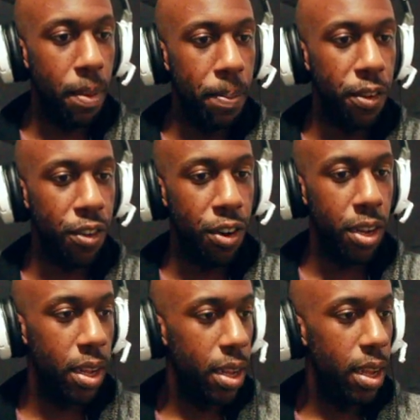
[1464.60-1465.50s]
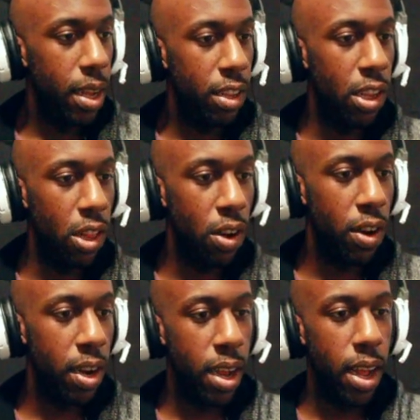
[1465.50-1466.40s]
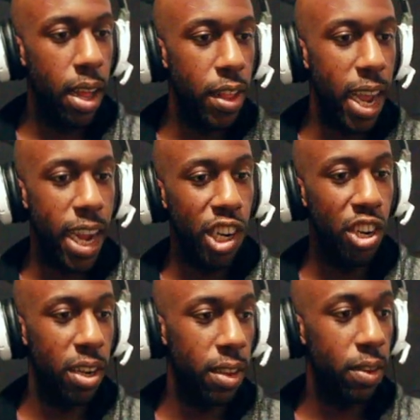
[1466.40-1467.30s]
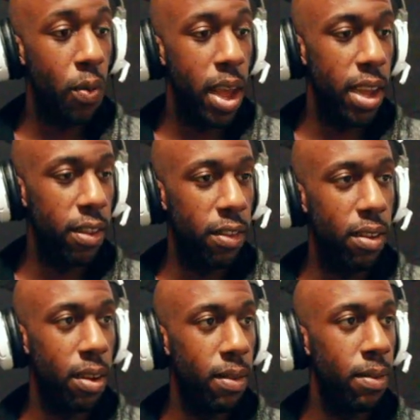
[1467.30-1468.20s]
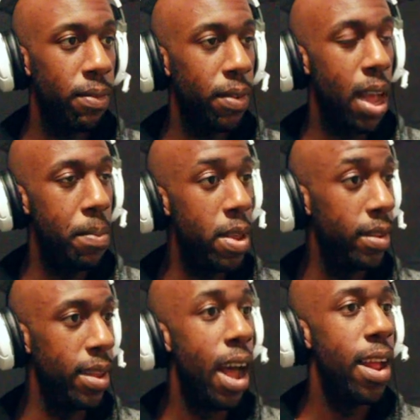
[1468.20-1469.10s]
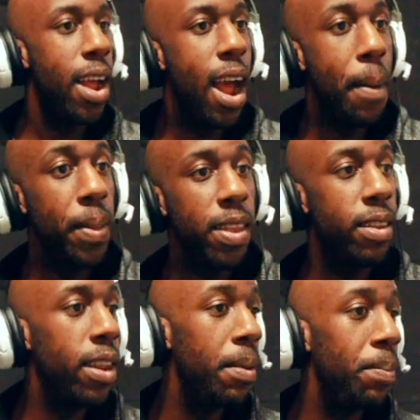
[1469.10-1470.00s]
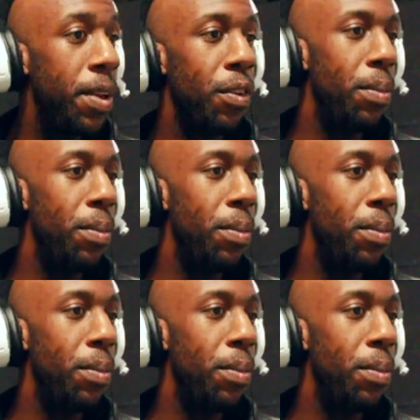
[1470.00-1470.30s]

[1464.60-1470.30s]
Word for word: buzzard to learn the ancient ways of... I miss that. I'm listening, Beetle